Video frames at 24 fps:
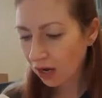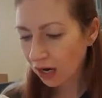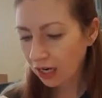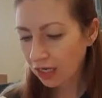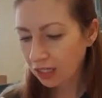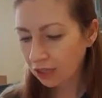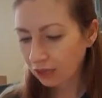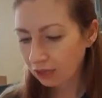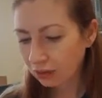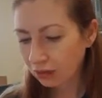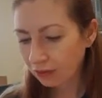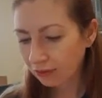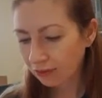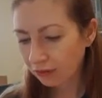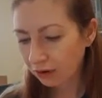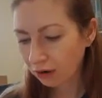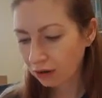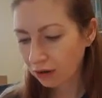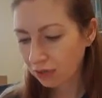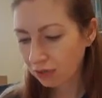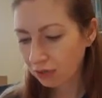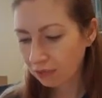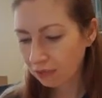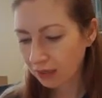I totally
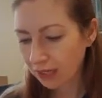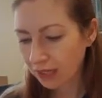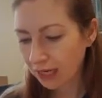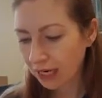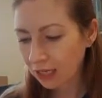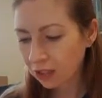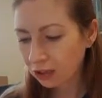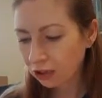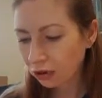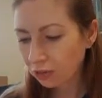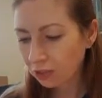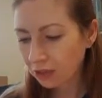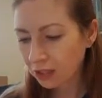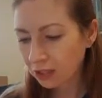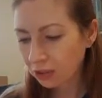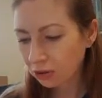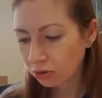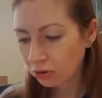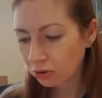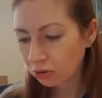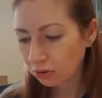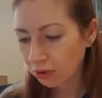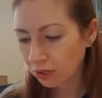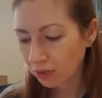froze, but my dad told me to
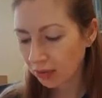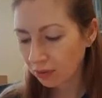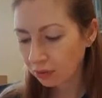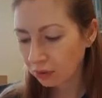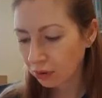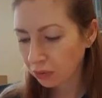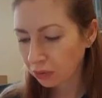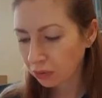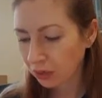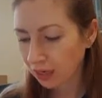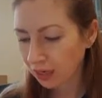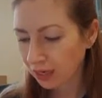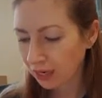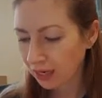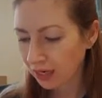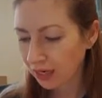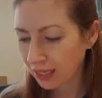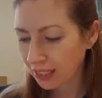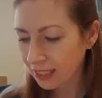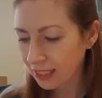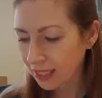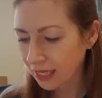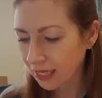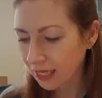call 911, and
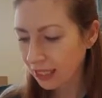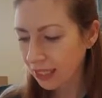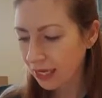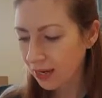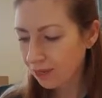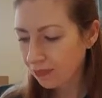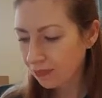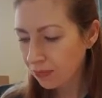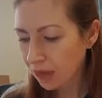I did.